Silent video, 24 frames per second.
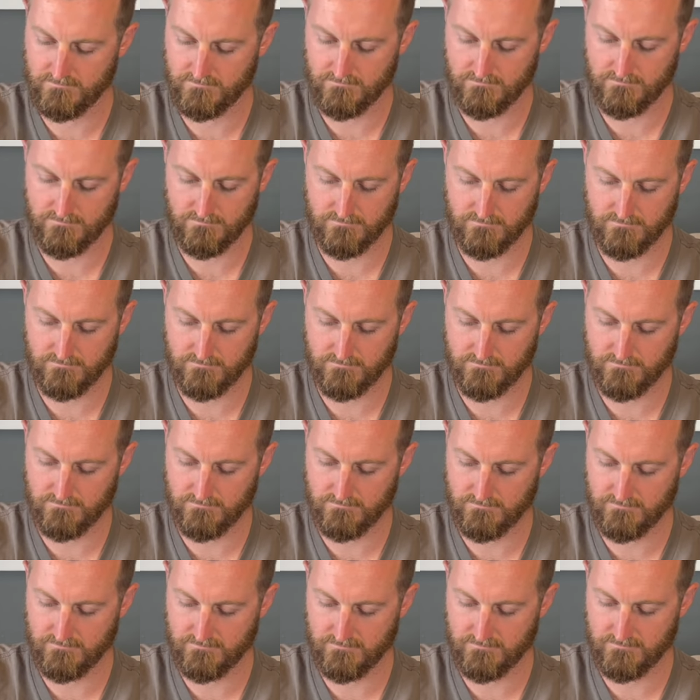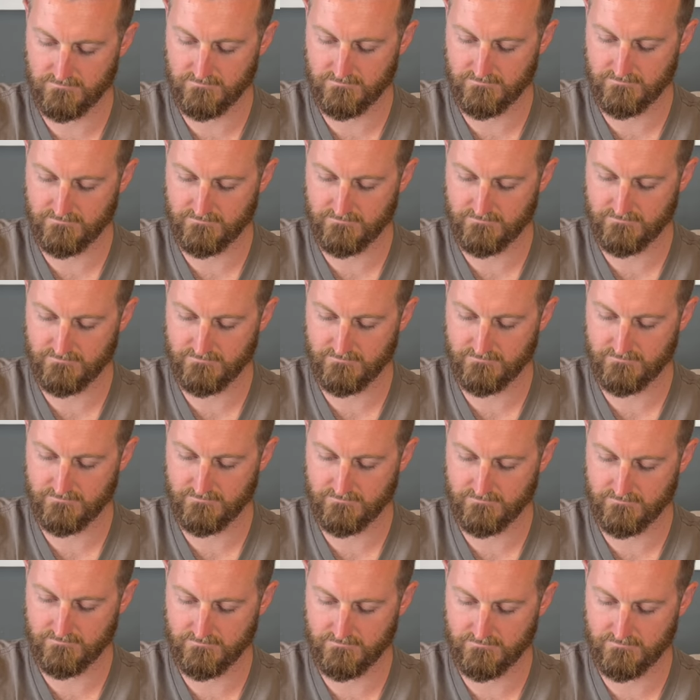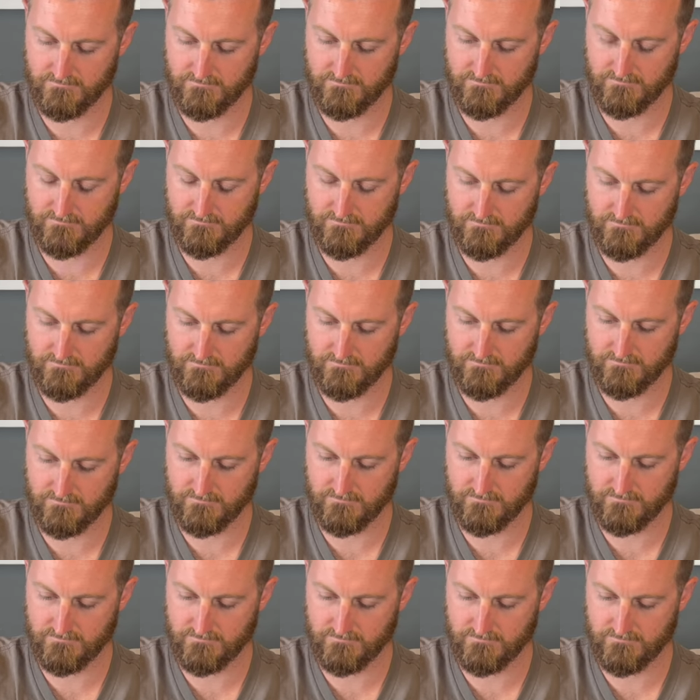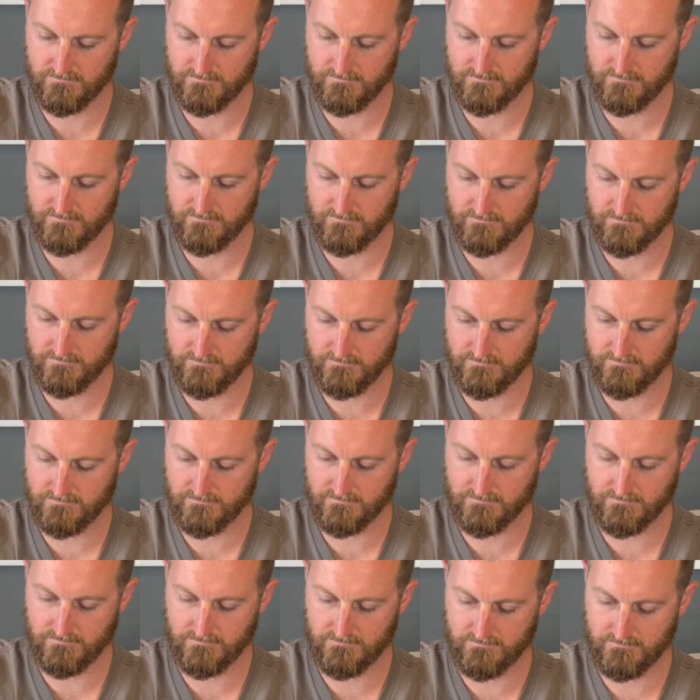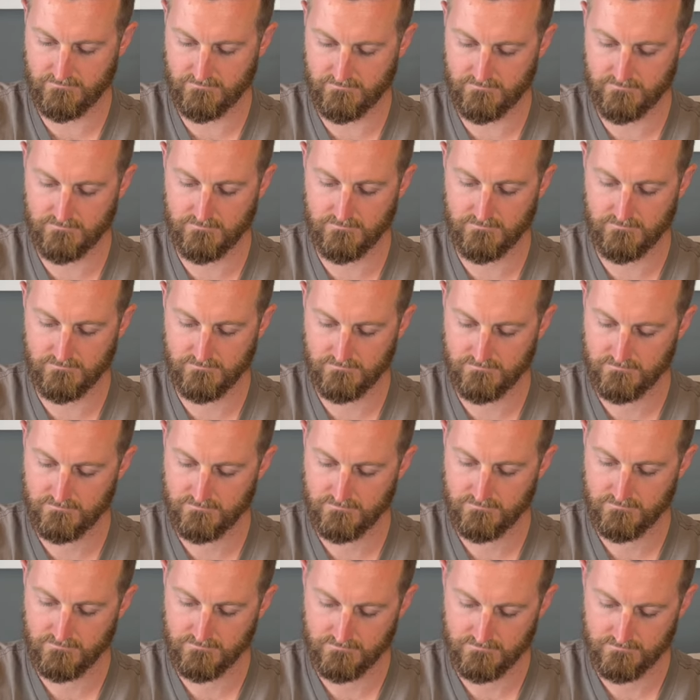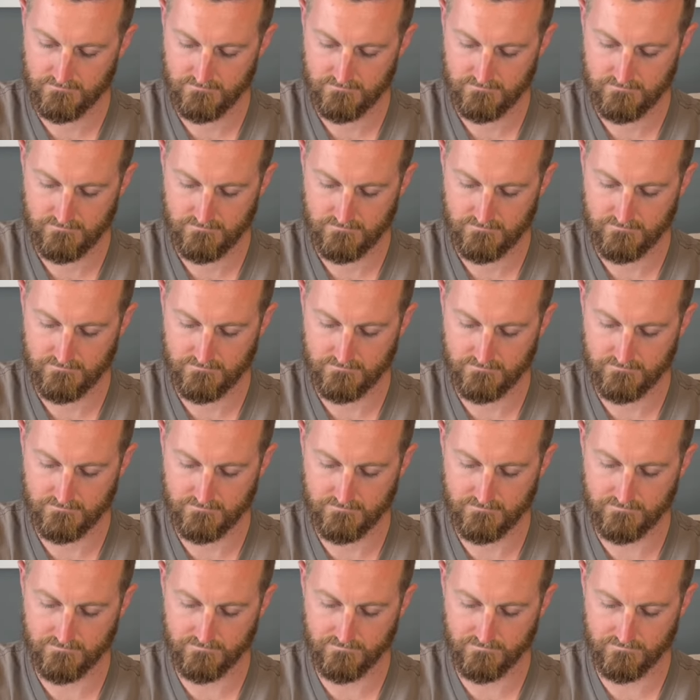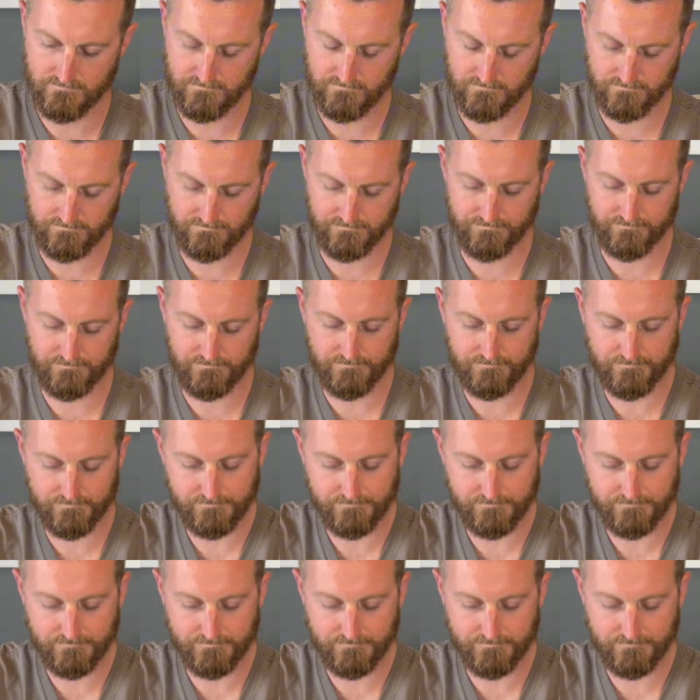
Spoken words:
[no speech]